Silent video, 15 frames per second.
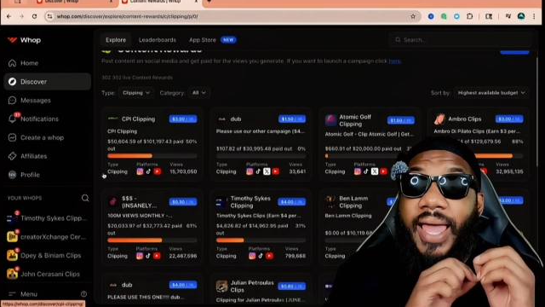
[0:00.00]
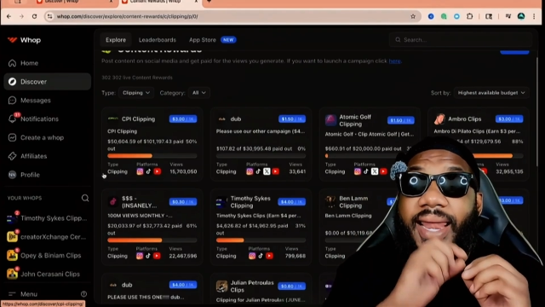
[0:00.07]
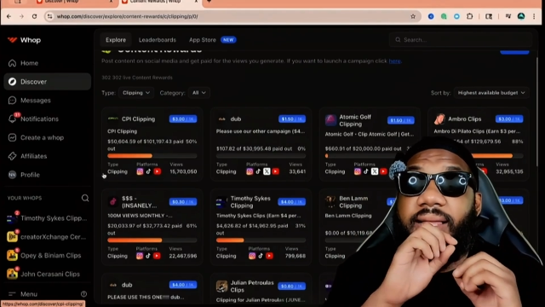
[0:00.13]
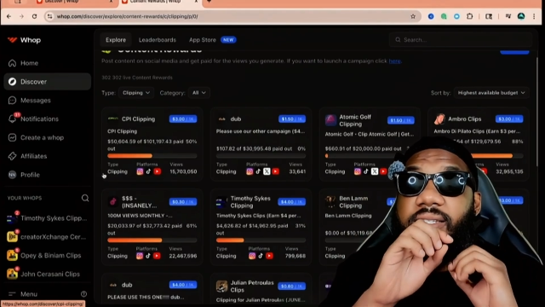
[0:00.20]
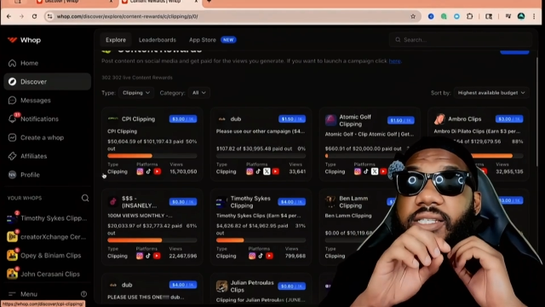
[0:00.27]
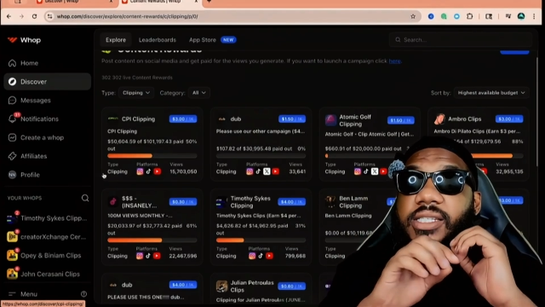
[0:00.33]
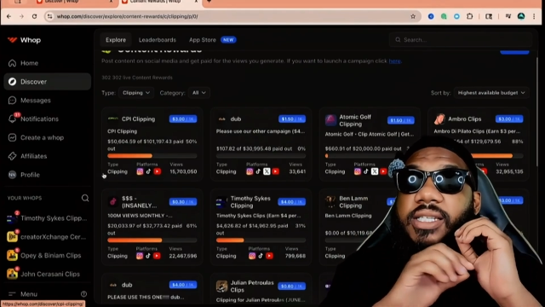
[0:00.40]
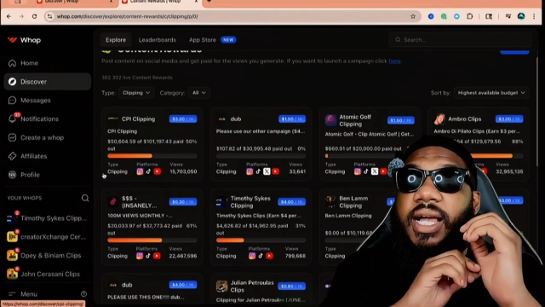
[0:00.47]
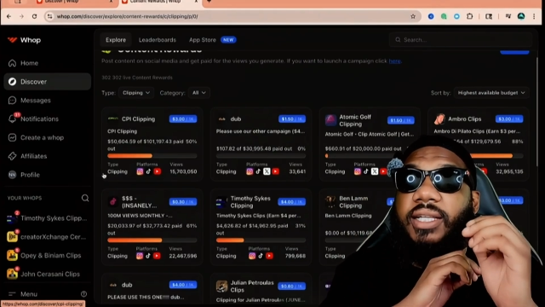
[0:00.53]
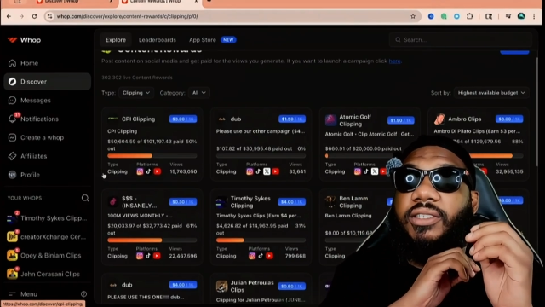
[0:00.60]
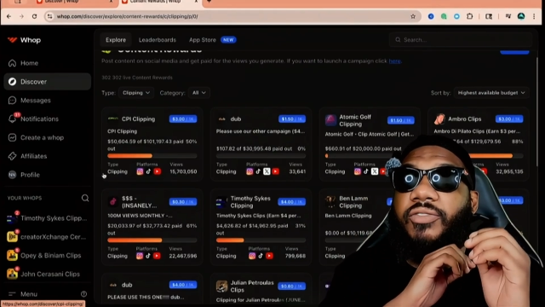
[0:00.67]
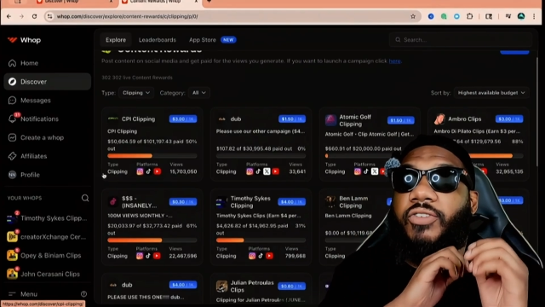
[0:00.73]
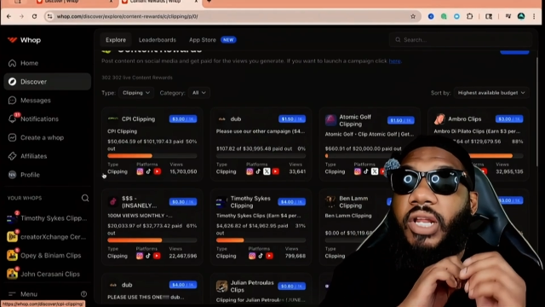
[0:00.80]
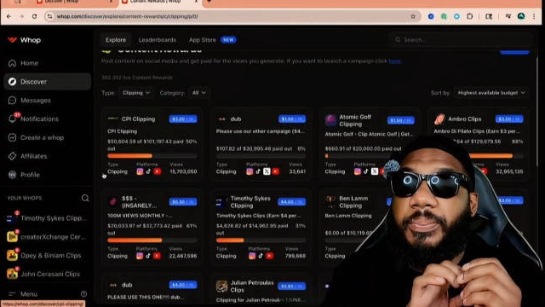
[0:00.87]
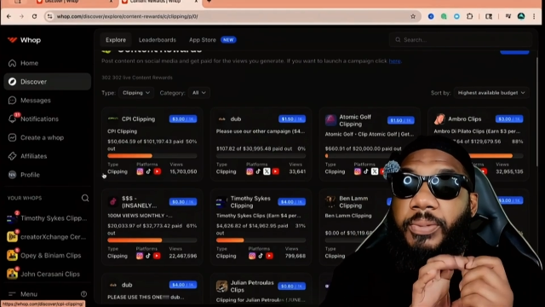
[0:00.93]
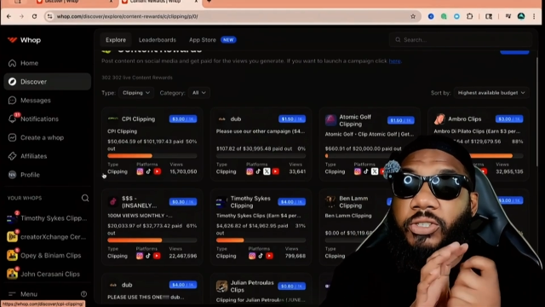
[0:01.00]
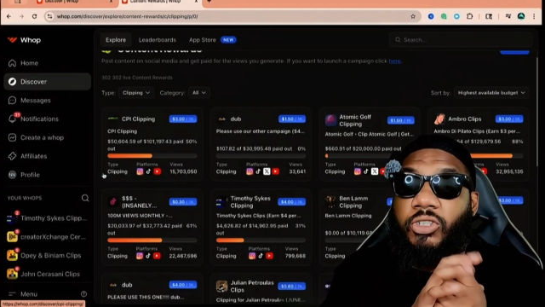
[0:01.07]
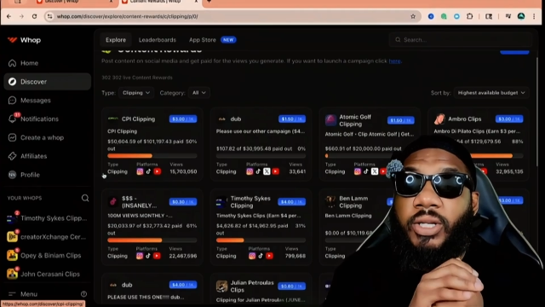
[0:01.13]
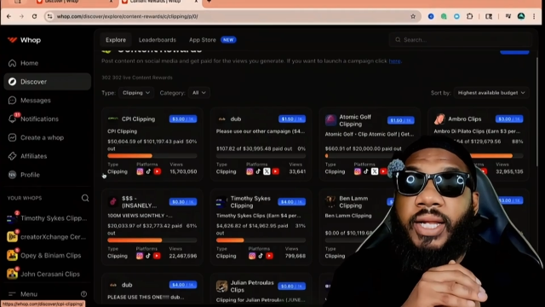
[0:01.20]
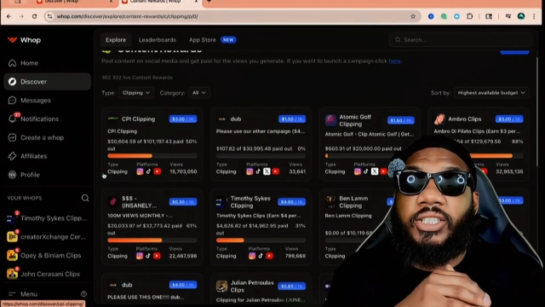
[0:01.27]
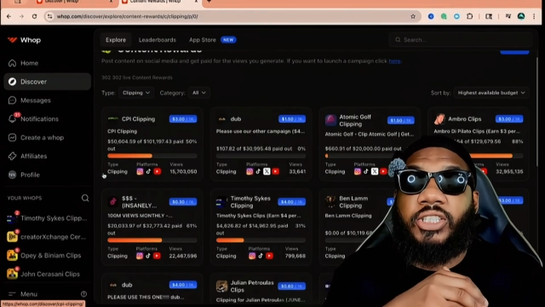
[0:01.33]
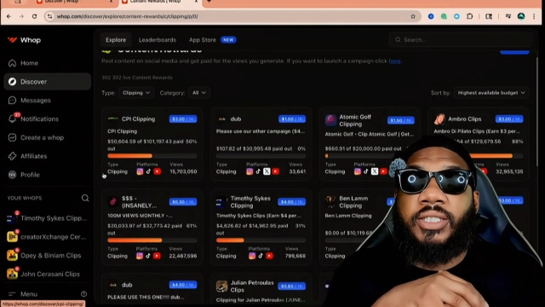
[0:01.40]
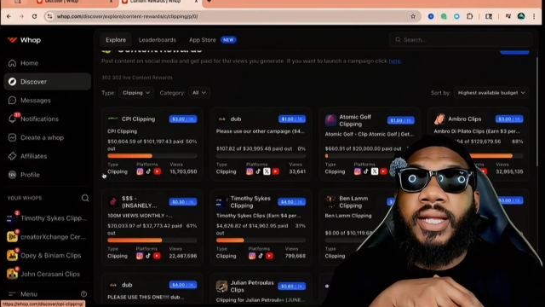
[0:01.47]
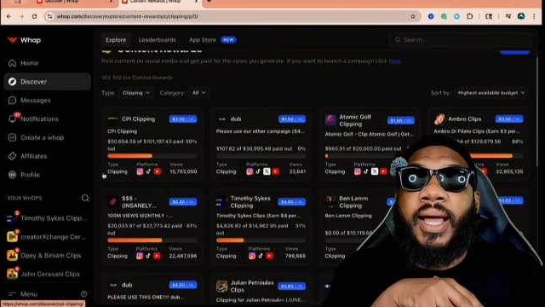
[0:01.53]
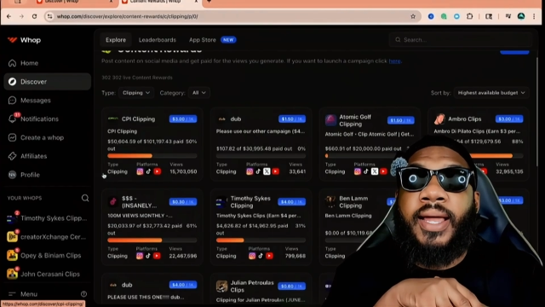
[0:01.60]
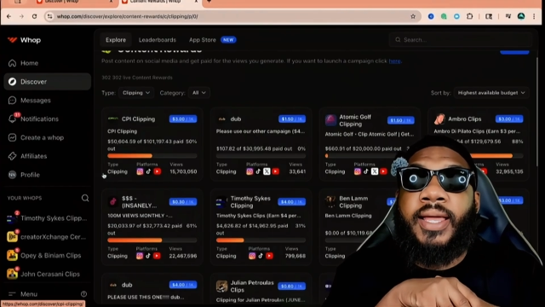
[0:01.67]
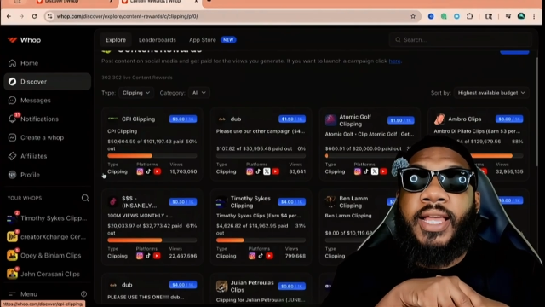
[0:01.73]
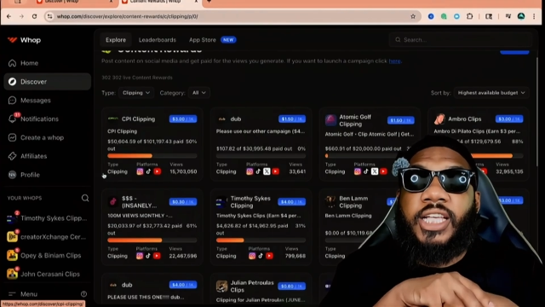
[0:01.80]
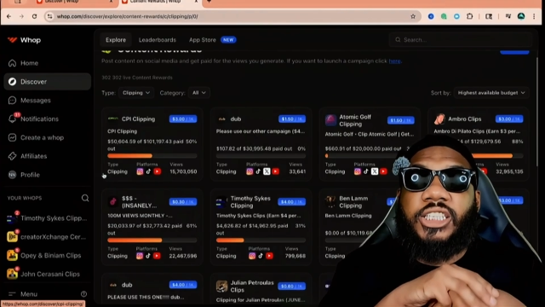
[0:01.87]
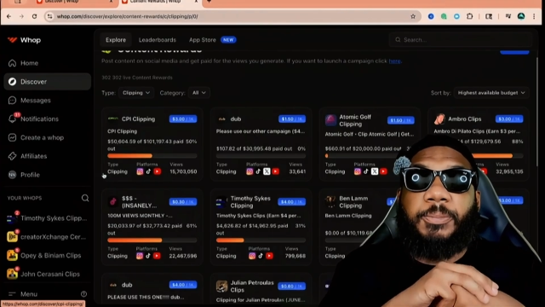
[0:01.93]
That is the size of clipping, so that you're
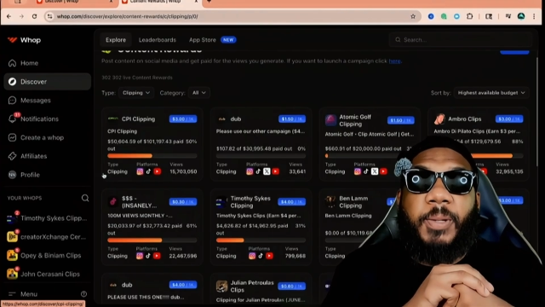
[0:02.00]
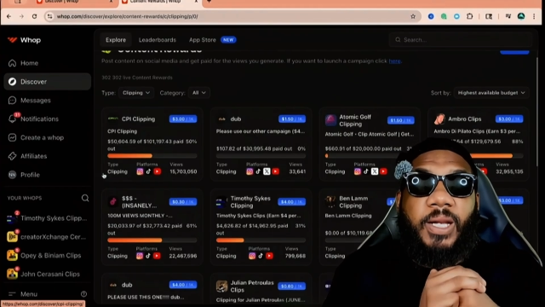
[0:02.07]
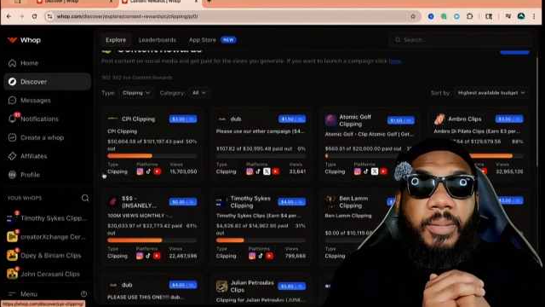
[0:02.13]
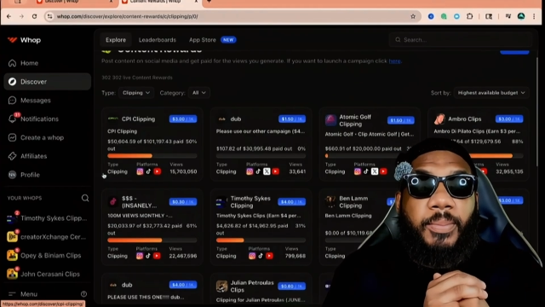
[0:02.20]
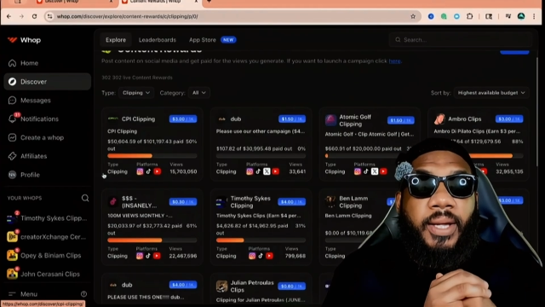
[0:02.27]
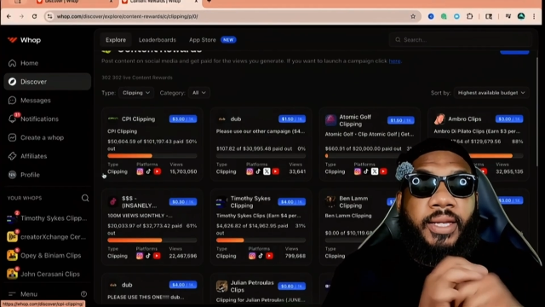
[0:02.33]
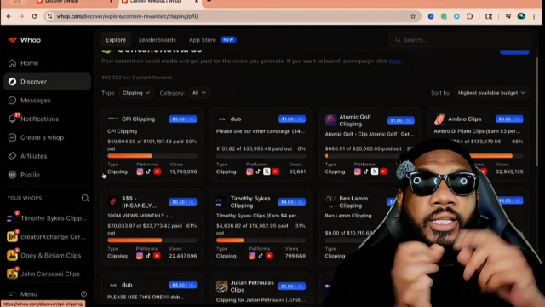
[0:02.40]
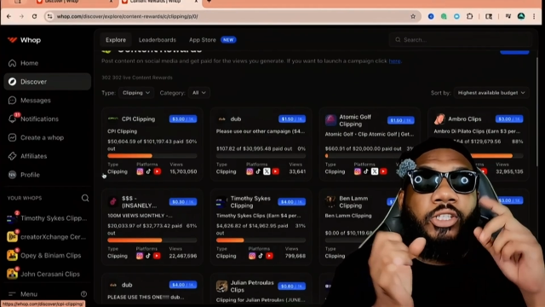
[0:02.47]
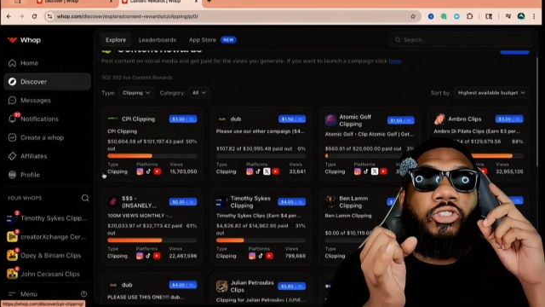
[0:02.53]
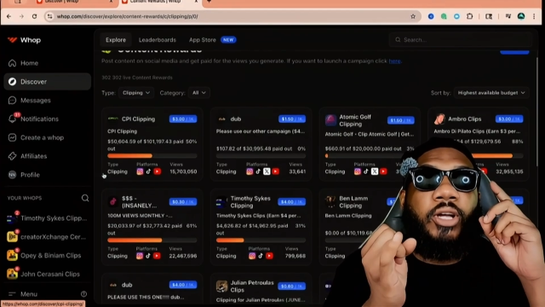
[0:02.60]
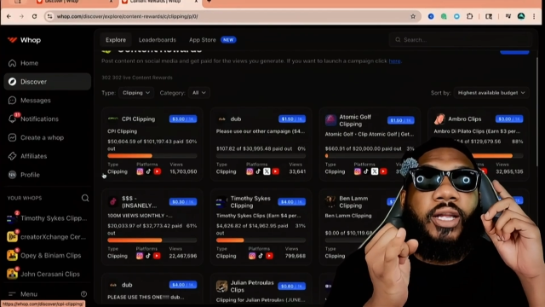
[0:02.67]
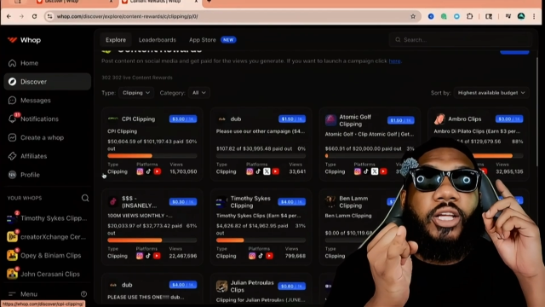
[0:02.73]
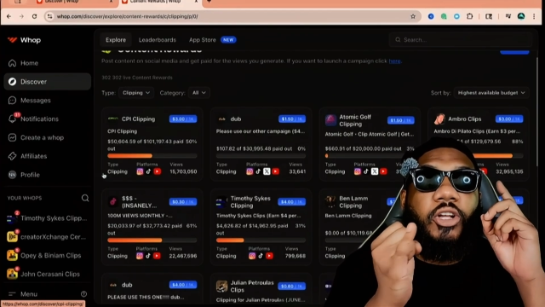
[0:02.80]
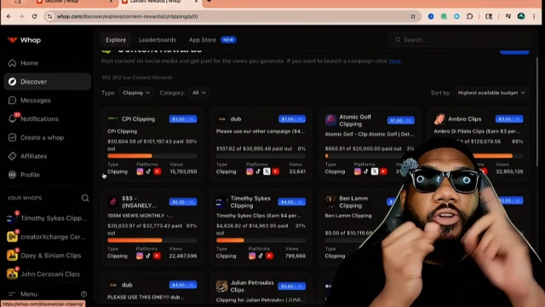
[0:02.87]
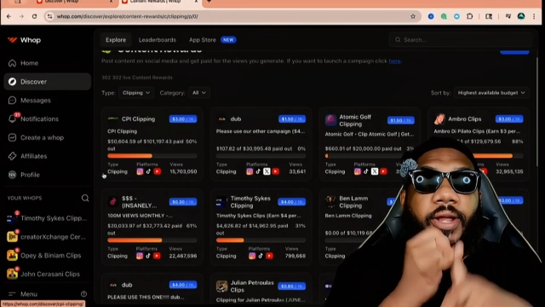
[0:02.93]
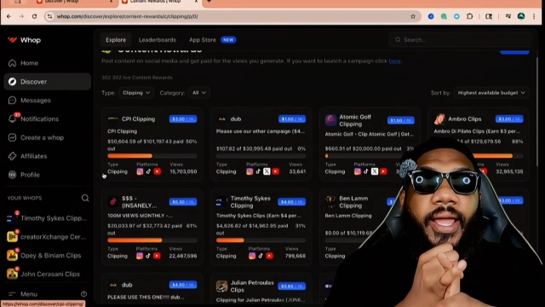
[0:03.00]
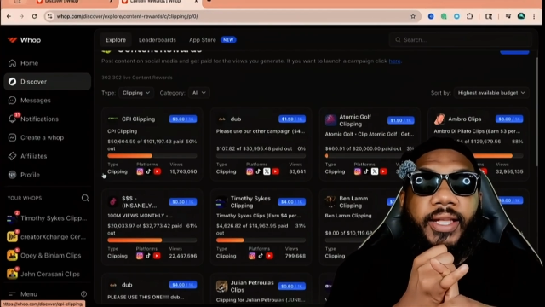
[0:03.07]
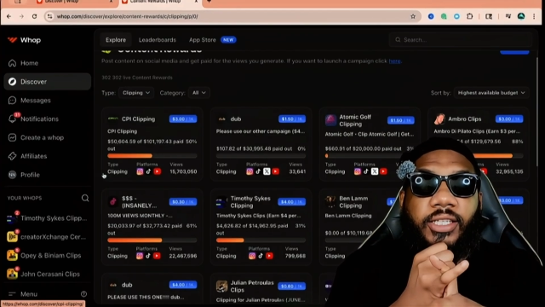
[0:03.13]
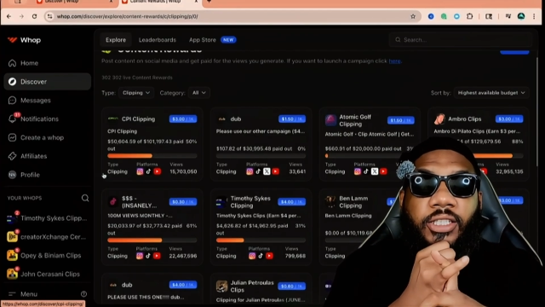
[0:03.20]
not spending money trying to create,